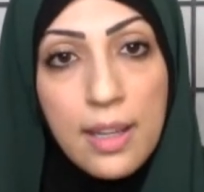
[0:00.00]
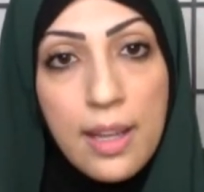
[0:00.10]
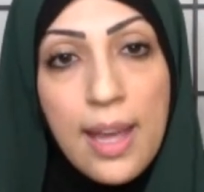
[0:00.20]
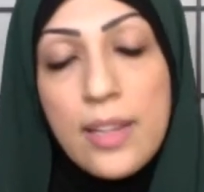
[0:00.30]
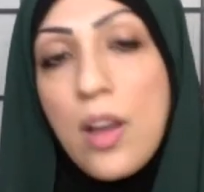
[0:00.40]

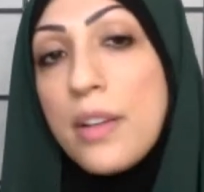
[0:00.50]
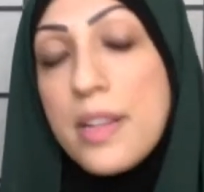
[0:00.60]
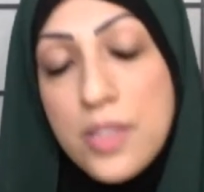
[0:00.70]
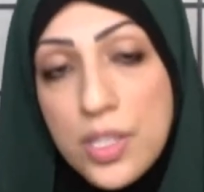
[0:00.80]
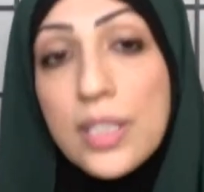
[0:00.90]
and not
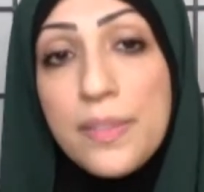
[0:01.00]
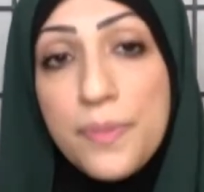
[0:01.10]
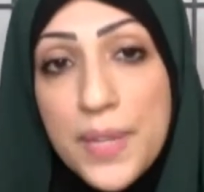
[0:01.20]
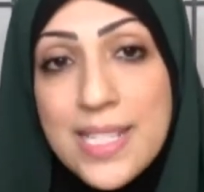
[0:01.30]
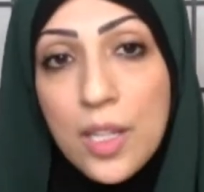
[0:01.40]
necessarily
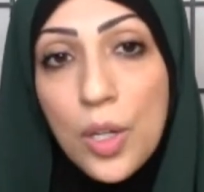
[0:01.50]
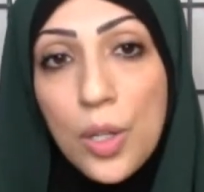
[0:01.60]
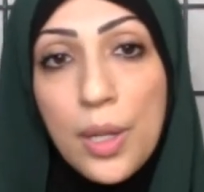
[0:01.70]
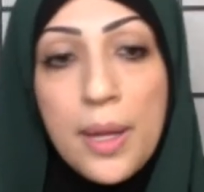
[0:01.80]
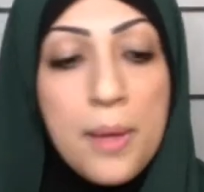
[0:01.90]

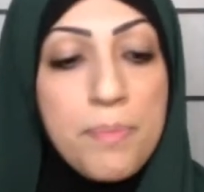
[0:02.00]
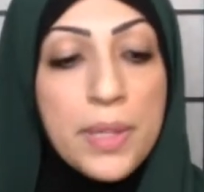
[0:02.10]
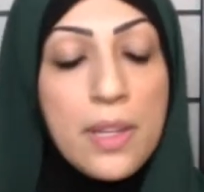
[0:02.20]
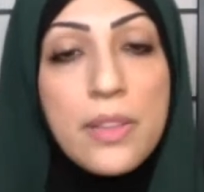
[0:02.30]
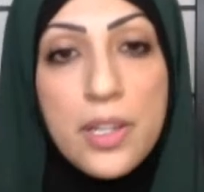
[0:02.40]
physical,
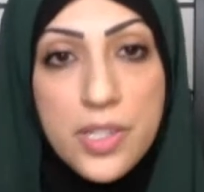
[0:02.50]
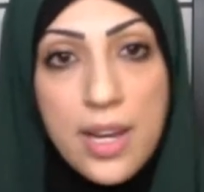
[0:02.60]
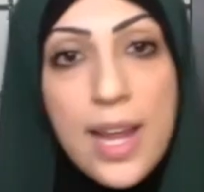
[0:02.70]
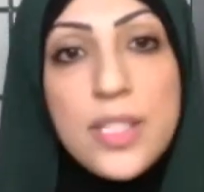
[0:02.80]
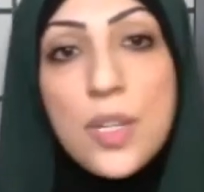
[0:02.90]
but then there's an
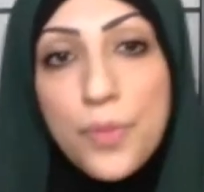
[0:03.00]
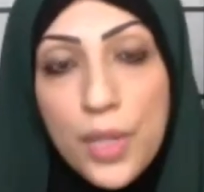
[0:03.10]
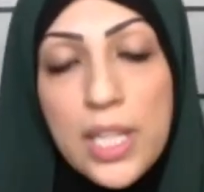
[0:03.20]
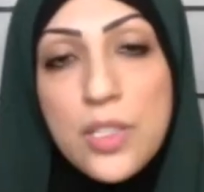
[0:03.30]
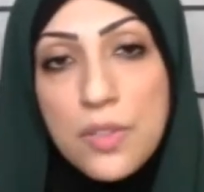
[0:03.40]
answer for
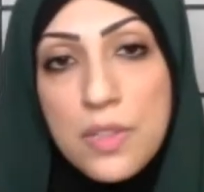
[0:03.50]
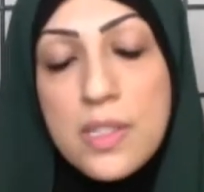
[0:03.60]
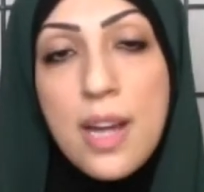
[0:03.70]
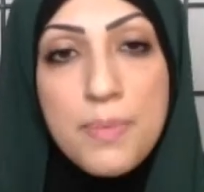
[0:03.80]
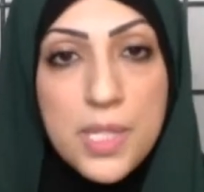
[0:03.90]
each of these
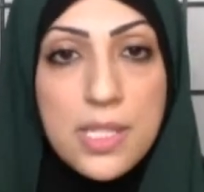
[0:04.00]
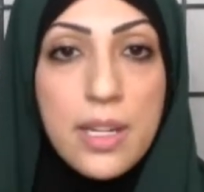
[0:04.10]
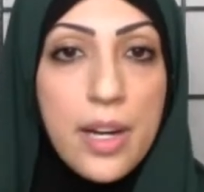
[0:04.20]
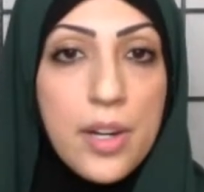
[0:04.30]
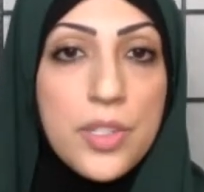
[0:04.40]
types of
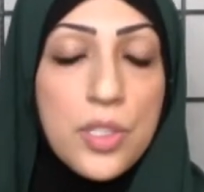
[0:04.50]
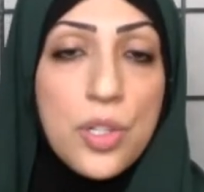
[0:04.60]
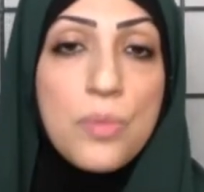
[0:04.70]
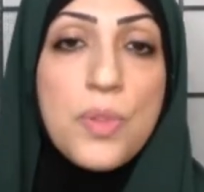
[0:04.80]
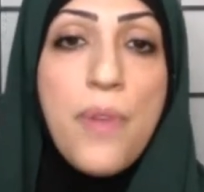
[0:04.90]
scenarios in
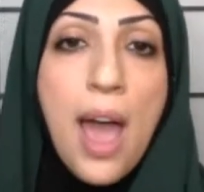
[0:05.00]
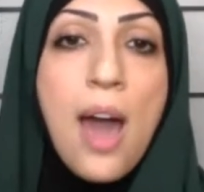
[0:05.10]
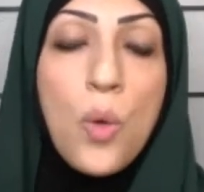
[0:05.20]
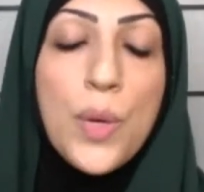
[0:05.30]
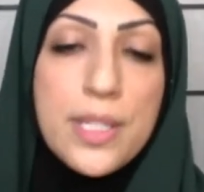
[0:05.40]
terms of
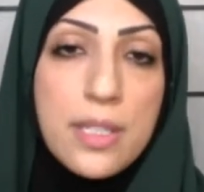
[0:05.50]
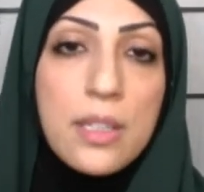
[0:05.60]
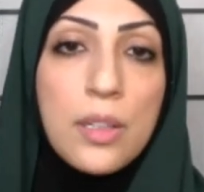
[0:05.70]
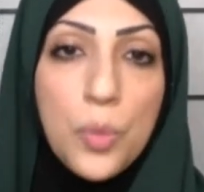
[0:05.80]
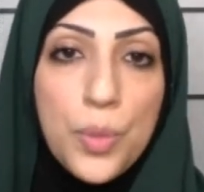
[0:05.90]
how we
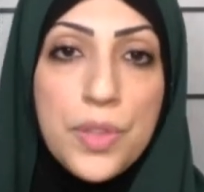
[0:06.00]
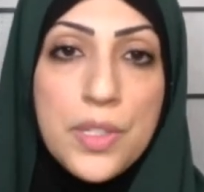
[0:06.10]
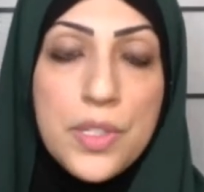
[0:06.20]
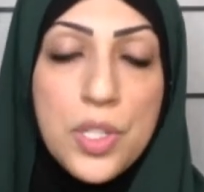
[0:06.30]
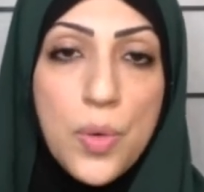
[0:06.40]
deal with
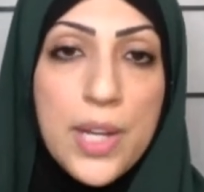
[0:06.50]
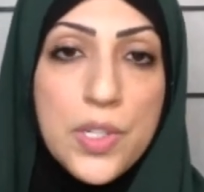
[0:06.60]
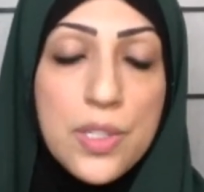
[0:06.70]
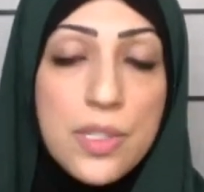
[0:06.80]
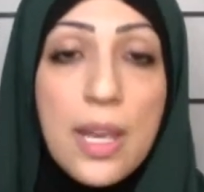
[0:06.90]
these
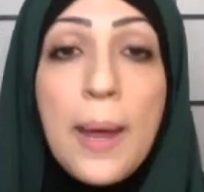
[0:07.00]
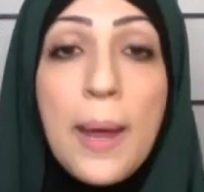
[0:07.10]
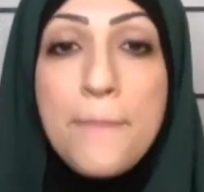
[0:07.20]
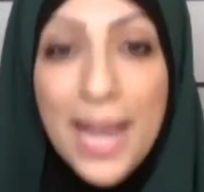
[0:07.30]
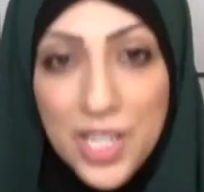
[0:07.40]
situations.
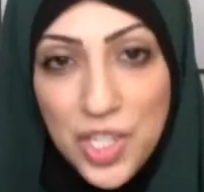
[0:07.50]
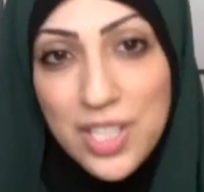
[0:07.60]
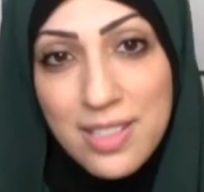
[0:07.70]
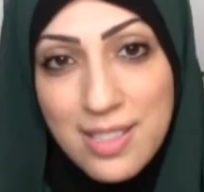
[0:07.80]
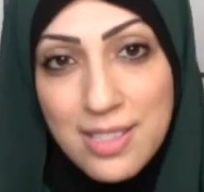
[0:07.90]

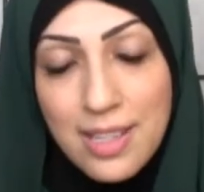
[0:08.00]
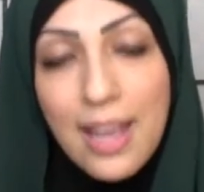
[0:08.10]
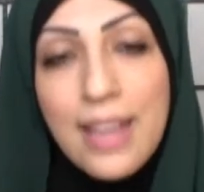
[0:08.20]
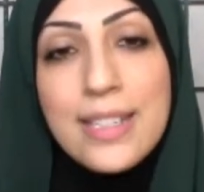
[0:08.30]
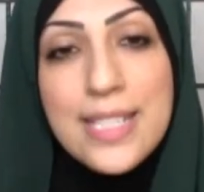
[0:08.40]
Patience
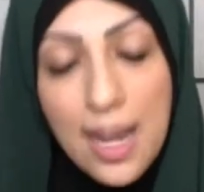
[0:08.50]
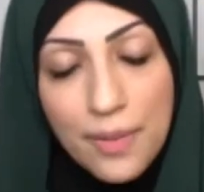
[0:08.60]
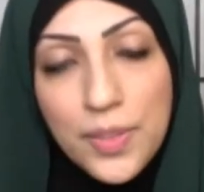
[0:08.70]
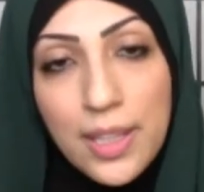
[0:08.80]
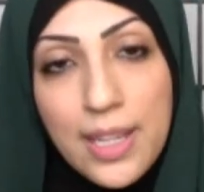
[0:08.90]

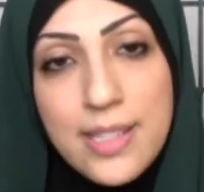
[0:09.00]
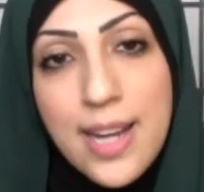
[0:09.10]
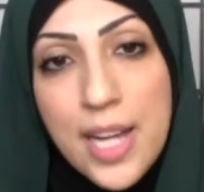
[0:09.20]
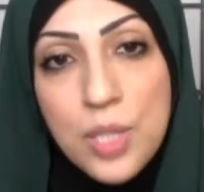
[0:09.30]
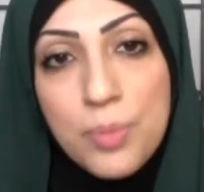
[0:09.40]
definitely is an
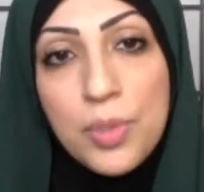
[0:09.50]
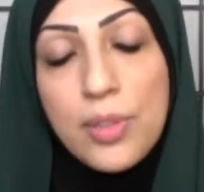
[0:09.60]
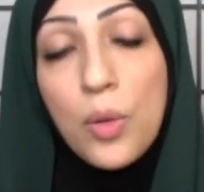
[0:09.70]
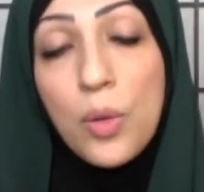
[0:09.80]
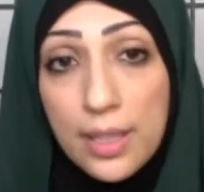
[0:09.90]
attribute
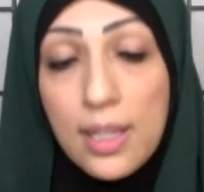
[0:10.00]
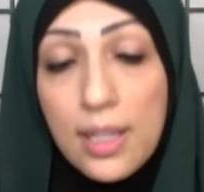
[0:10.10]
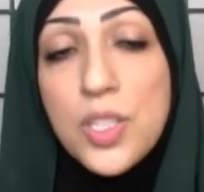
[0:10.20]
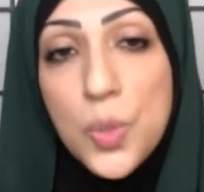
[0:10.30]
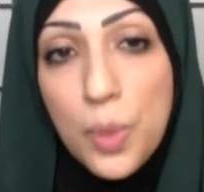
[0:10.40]
that we
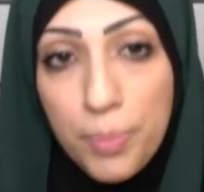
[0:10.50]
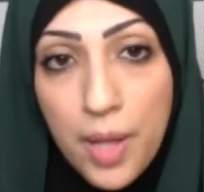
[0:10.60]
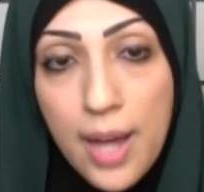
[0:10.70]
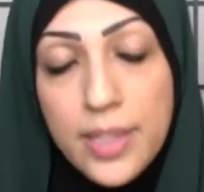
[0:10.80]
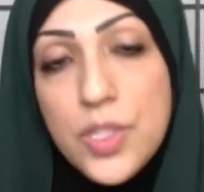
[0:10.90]
need to
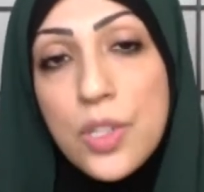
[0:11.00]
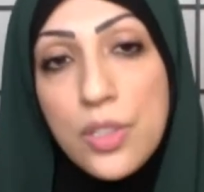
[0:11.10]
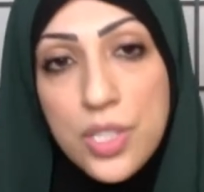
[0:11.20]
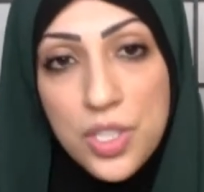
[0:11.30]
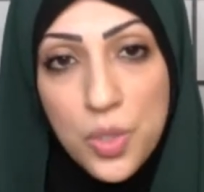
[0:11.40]
apply in certain
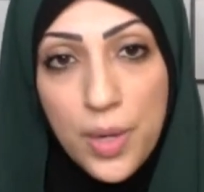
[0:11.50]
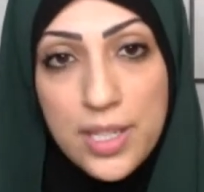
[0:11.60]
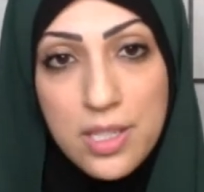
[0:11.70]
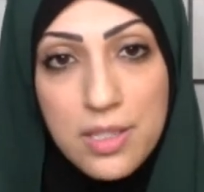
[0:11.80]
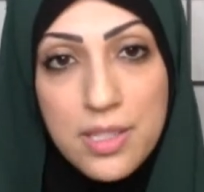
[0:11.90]

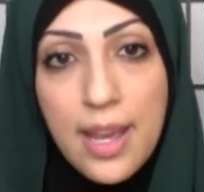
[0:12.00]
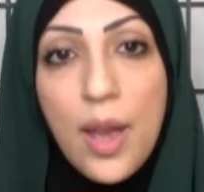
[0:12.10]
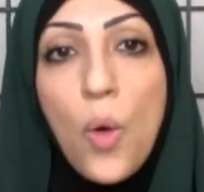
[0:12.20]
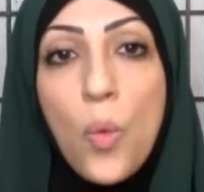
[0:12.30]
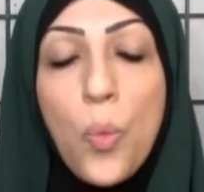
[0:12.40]
situations
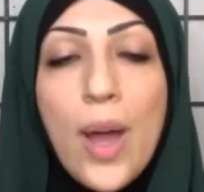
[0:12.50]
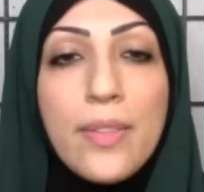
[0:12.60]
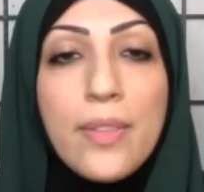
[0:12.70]
when